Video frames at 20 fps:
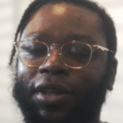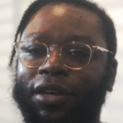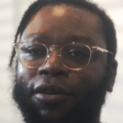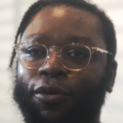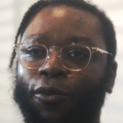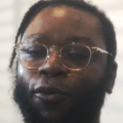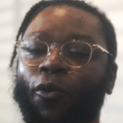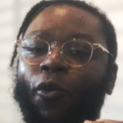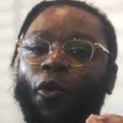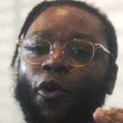
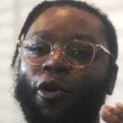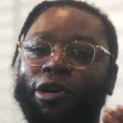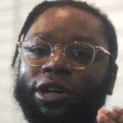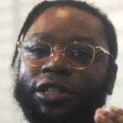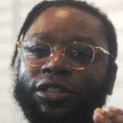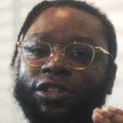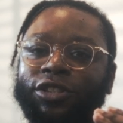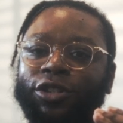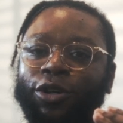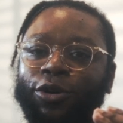
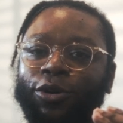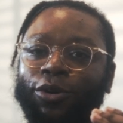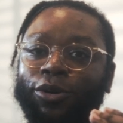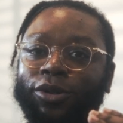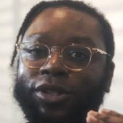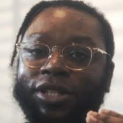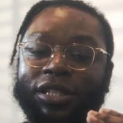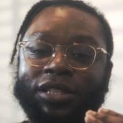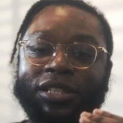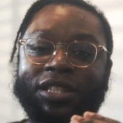warrants you
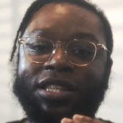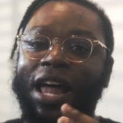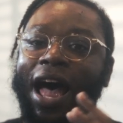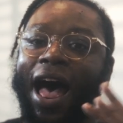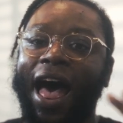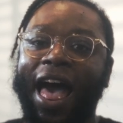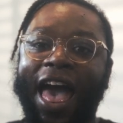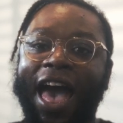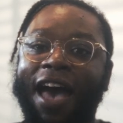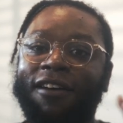just
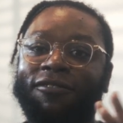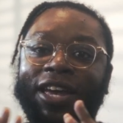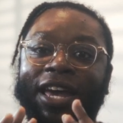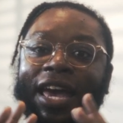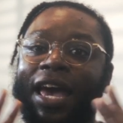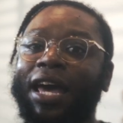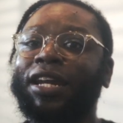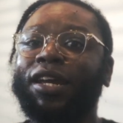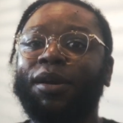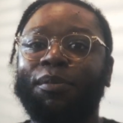not
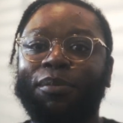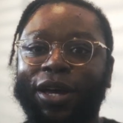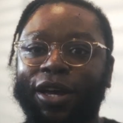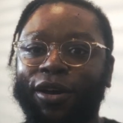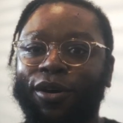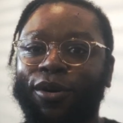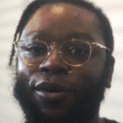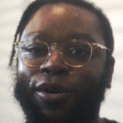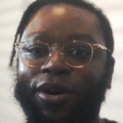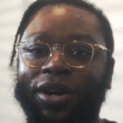having any
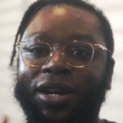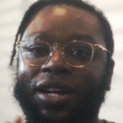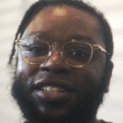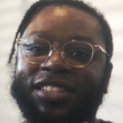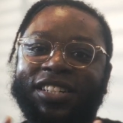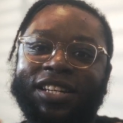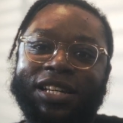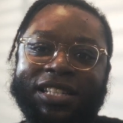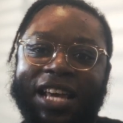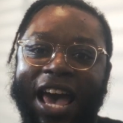Bitcoin
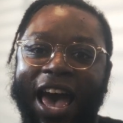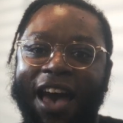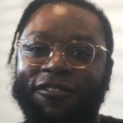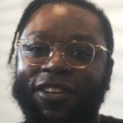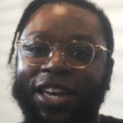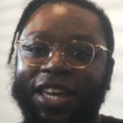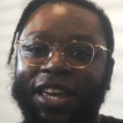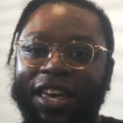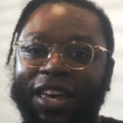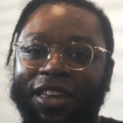and just
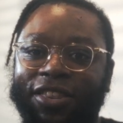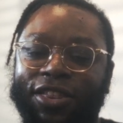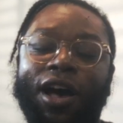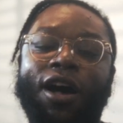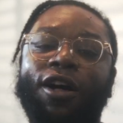having ETH.